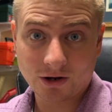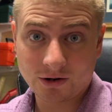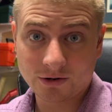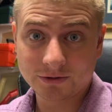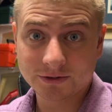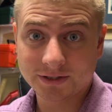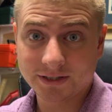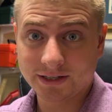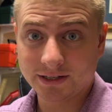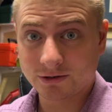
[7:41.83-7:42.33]

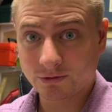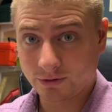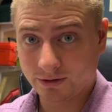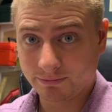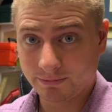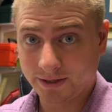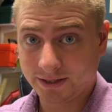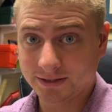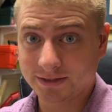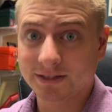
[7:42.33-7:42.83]
owns the
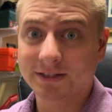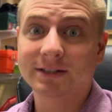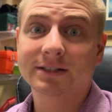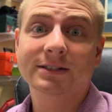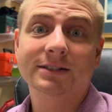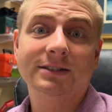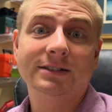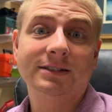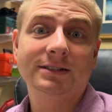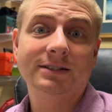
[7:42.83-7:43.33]
equipment.
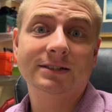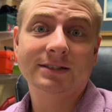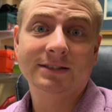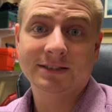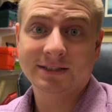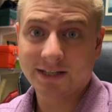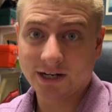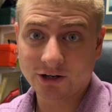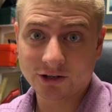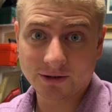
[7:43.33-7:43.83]

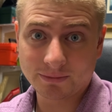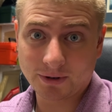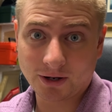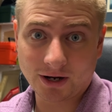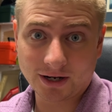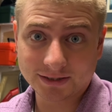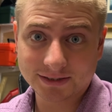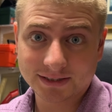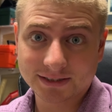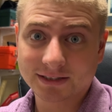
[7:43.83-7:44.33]
They're the
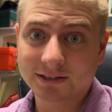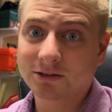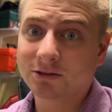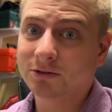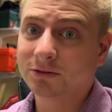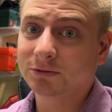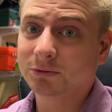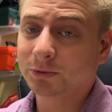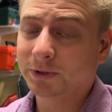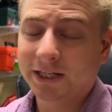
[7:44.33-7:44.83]
boss.
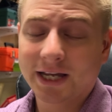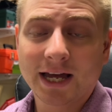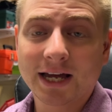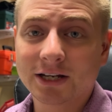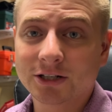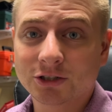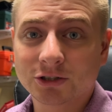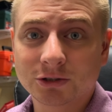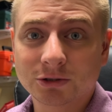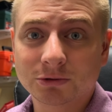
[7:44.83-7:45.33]
We
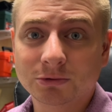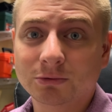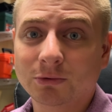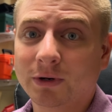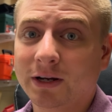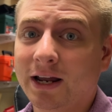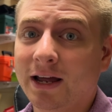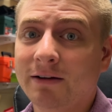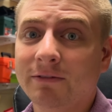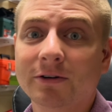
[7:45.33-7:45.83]
gotta do
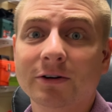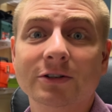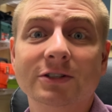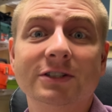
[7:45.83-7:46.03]
whatever